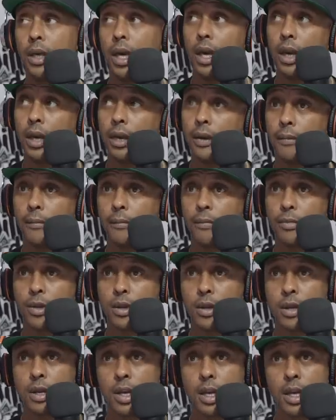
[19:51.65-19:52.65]
yeah.
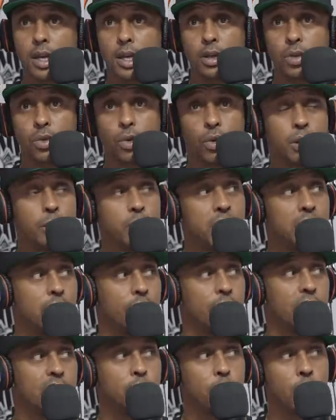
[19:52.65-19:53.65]
During the midst
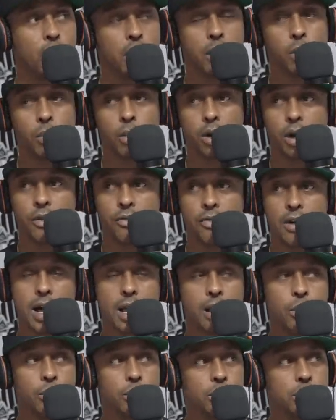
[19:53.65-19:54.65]
of us partying with our
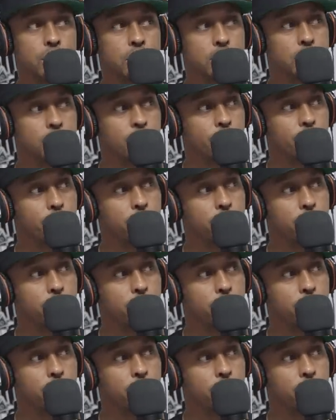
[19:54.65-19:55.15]
followers,